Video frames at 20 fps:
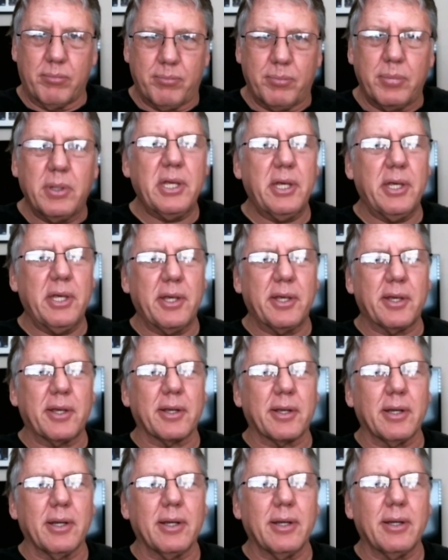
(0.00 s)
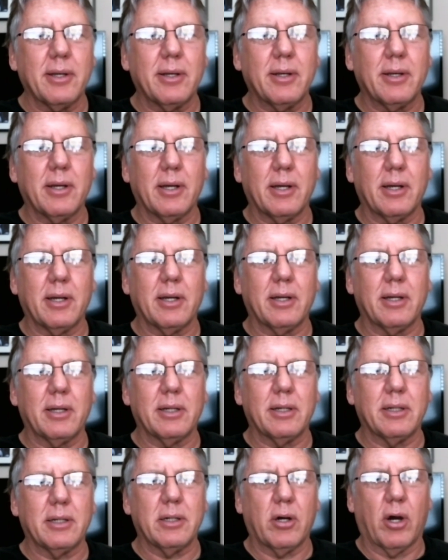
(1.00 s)
being
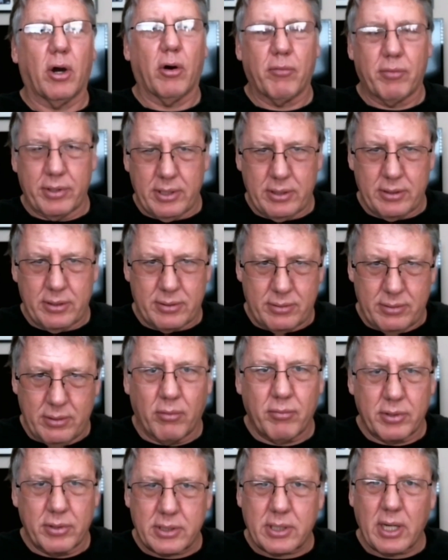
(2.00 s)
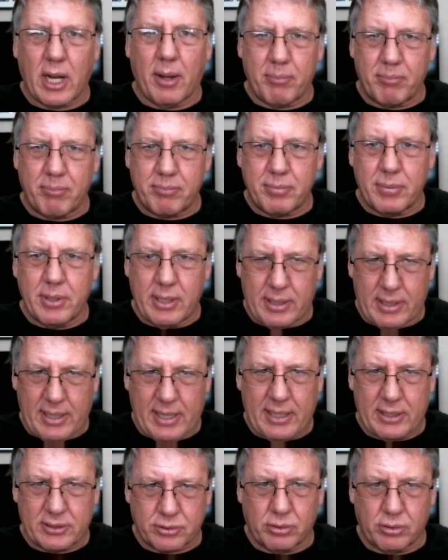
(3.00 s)
over the over the top and an
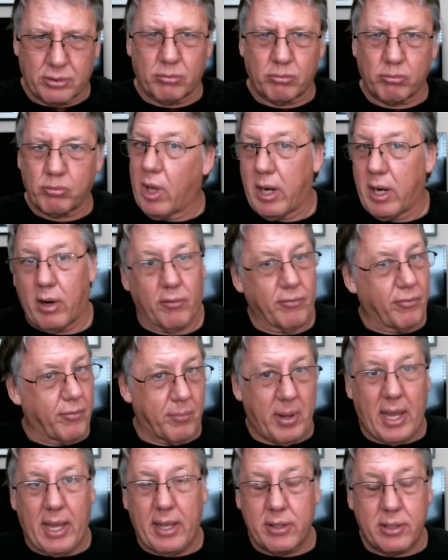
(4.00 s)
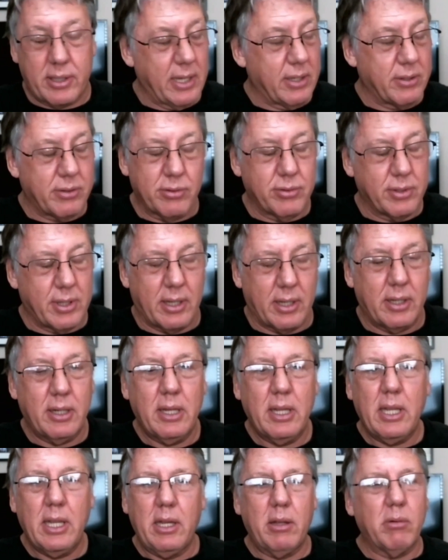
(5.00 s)
asshole right off the bat. You can't do that.
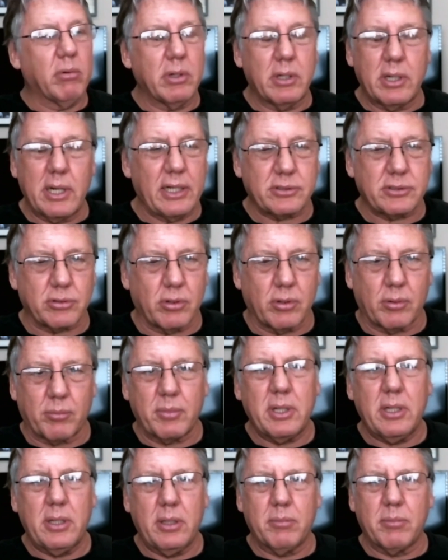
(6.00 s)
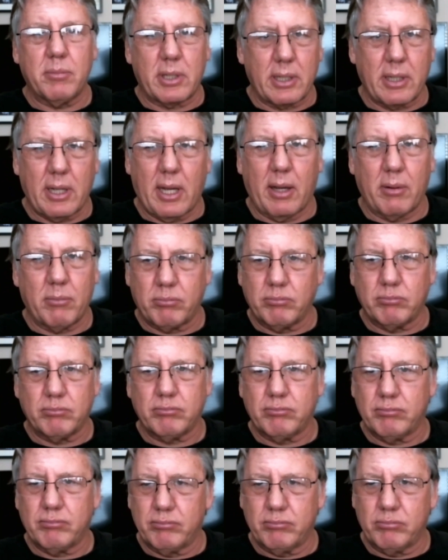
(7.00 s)
He wasn't an asshole to me, but I,
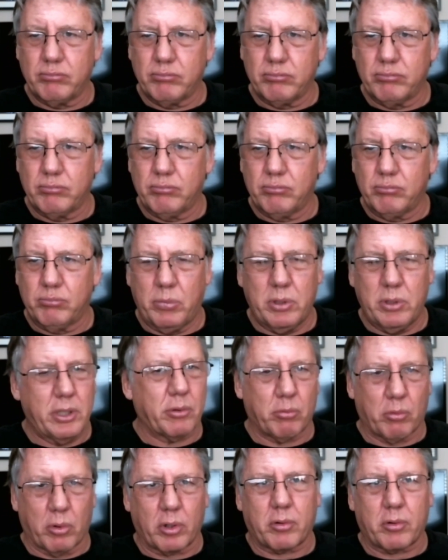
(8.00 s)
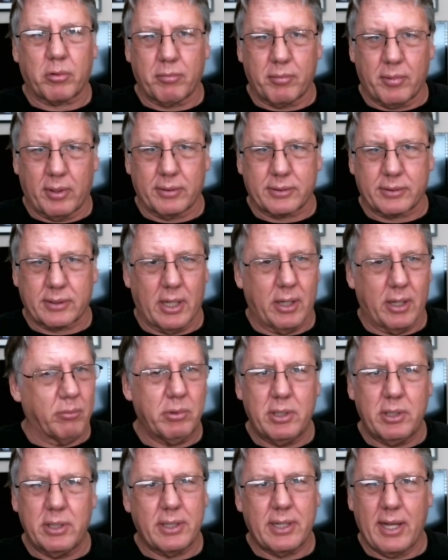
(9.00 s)
we didn't work with him all the time.
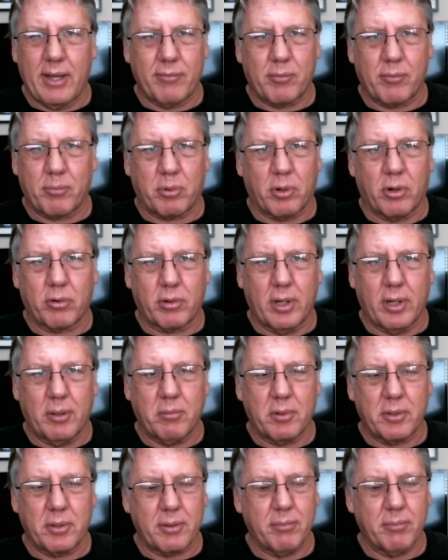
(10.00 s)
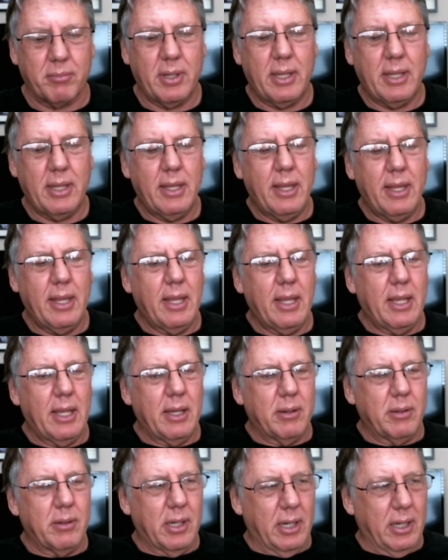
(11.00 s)
We didn't have the program with him.
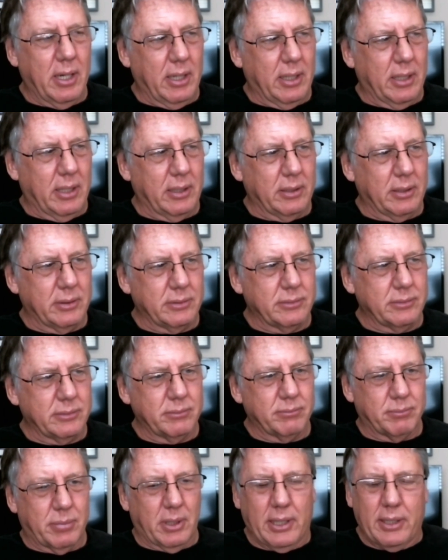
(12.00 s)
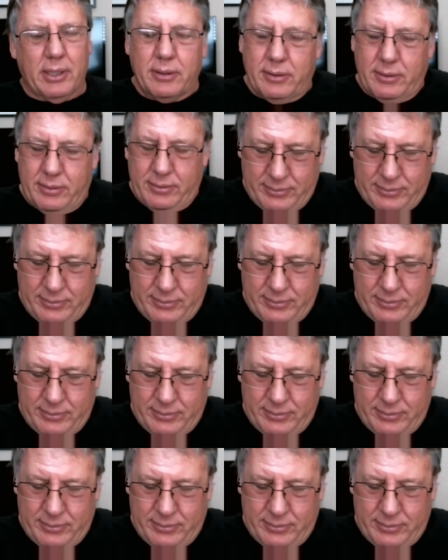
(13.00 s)
Uh, but